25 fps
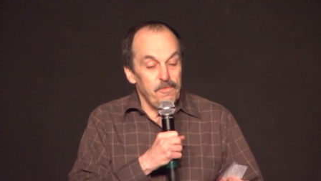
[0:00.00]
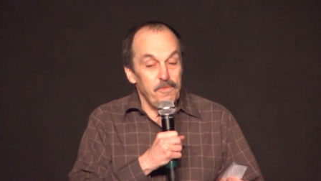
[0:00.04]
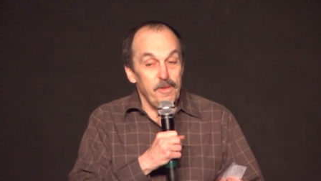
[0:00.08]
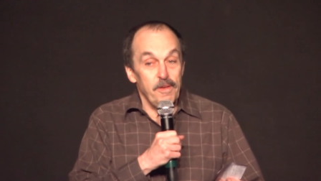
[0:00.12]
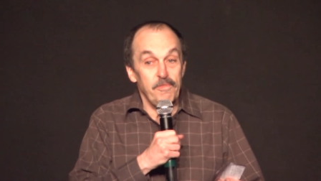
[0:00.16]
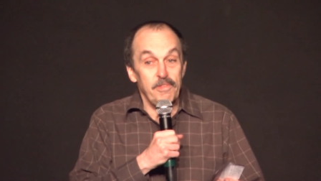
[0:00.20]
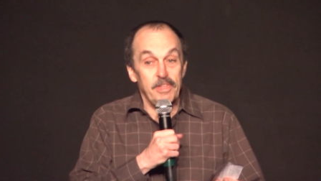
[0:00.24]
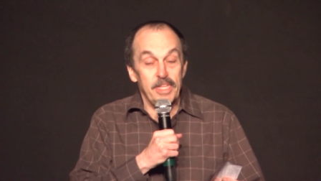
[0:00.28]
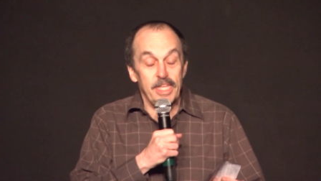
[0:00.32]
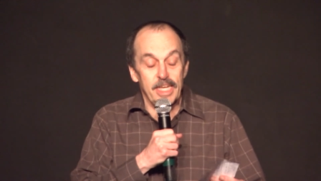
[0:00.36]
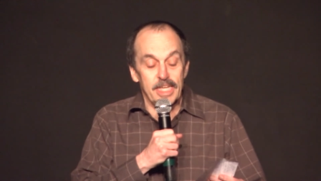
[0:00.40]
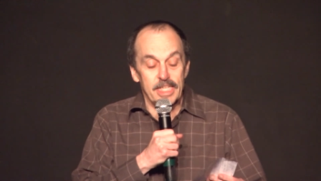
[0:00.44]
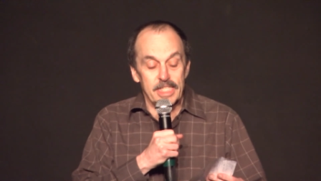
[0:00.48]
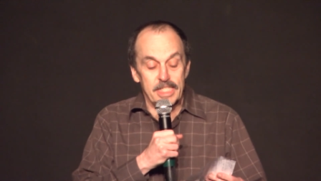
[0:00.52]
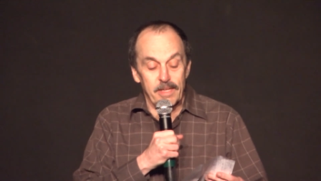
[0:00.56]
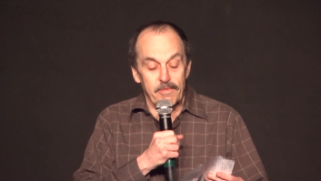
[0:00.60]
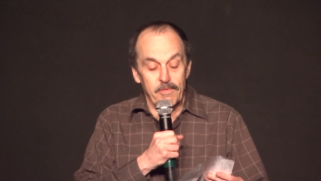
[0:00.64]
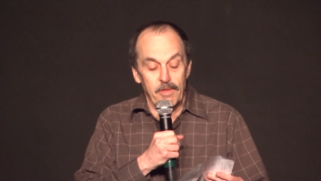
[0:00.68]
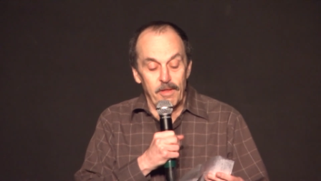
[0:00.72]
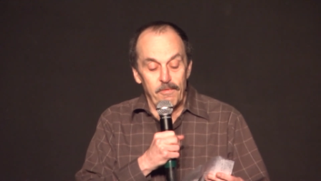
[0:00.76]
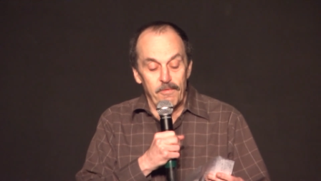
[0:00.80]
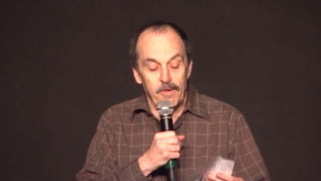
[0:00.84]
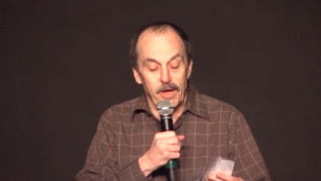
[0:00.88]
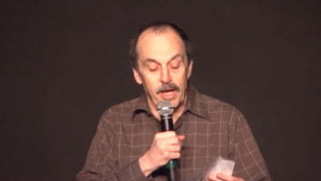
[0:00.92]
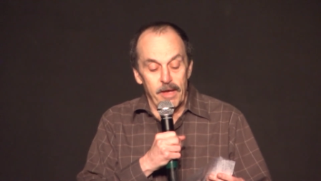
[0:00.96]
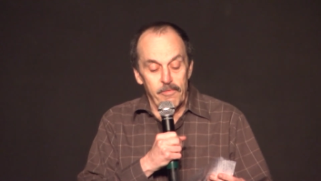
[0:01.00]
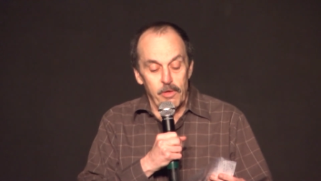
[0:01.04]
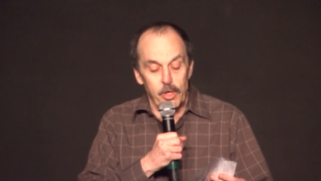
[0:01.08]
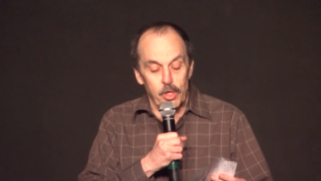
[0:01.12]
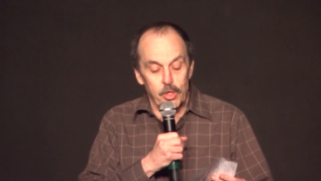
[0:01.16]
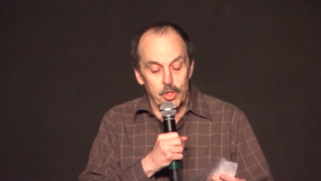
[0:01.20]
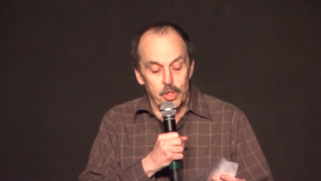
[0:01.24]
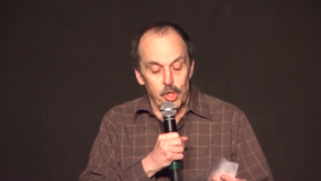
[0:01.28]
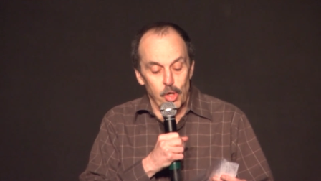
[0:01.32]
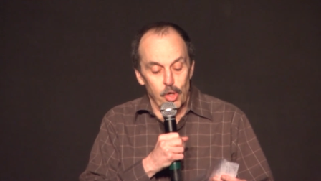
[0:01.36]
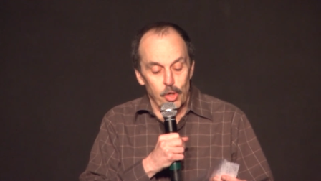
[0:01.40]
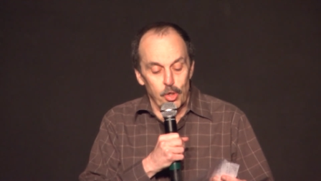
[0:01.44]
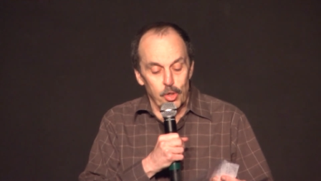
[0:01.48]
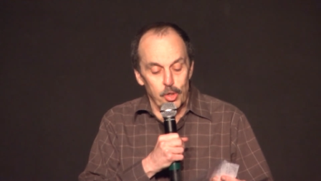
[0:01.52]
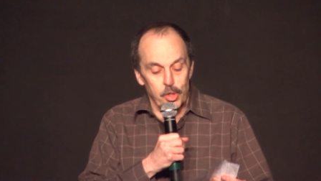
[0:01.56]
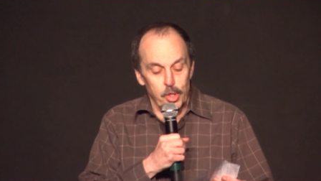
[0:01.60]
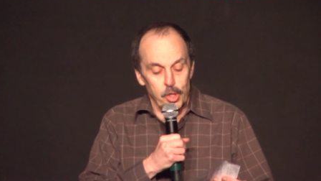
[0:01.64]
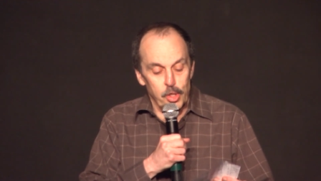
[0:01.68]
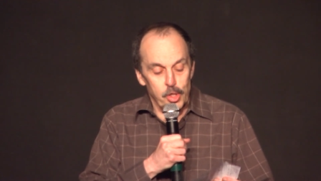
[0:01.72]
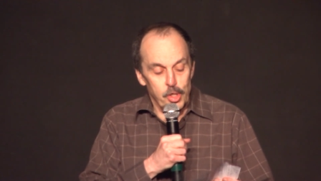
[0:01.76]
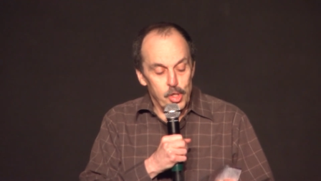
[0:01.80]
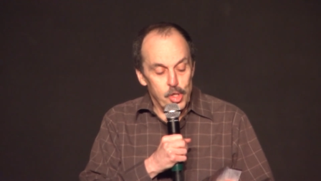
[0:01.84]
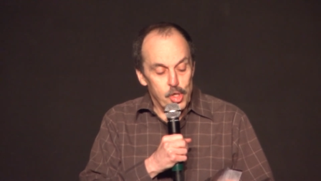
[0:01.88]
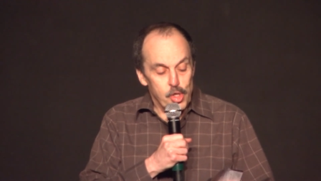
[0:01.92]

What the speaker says: 50 to 75 years old